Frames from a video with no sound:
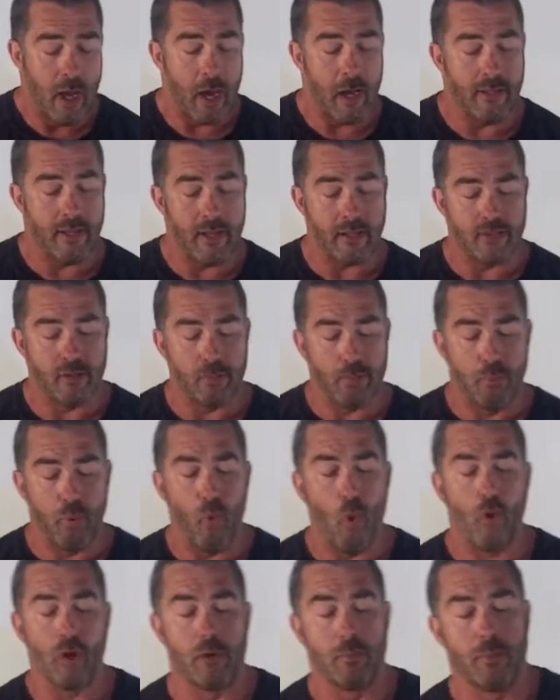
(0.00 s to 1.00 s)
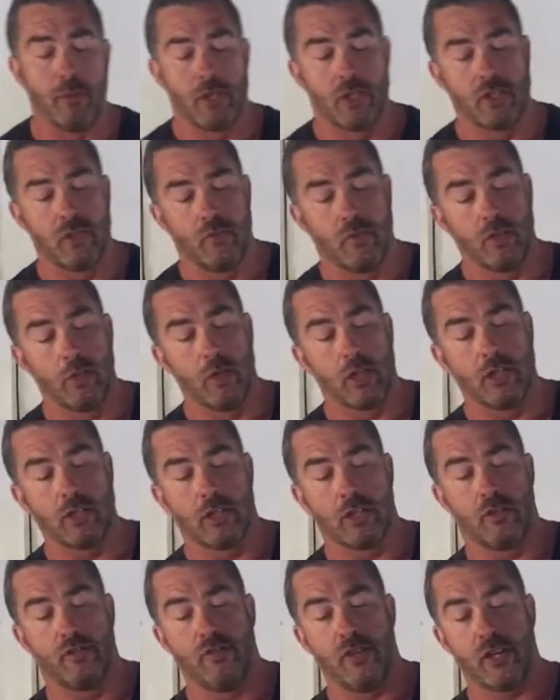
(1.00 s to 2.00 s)
And that's important because if you look at
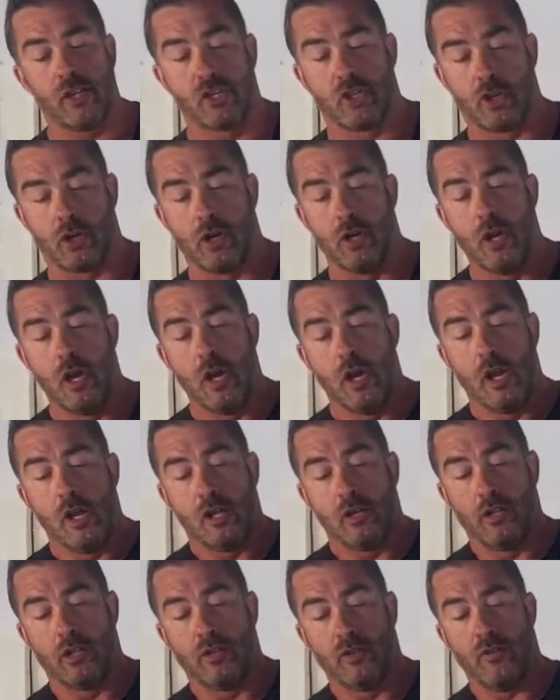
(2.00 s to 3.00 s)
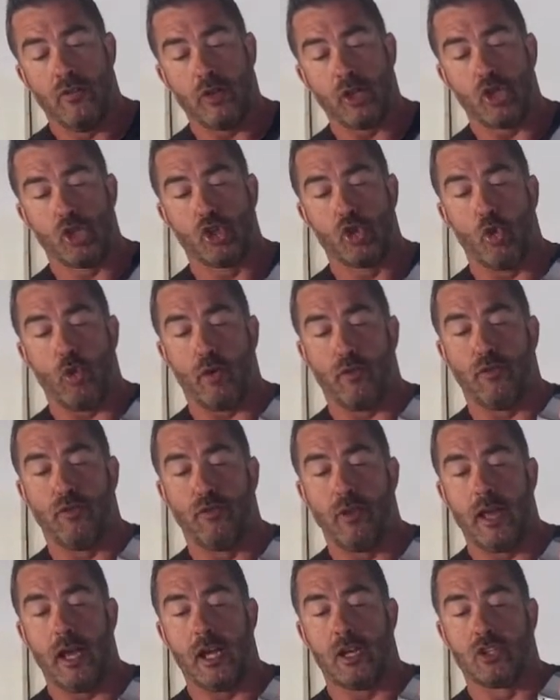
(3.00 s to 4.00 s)
this fixture, there's a very short
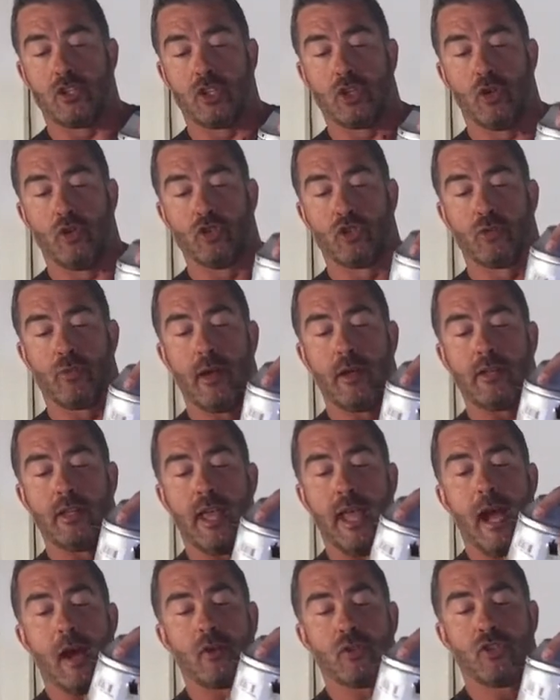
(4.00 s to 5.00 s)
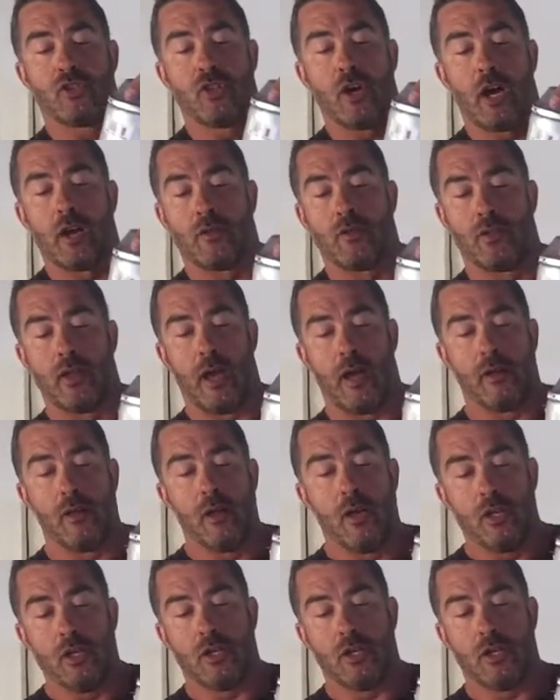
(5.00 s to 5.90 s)
flange that goes around the outside of that.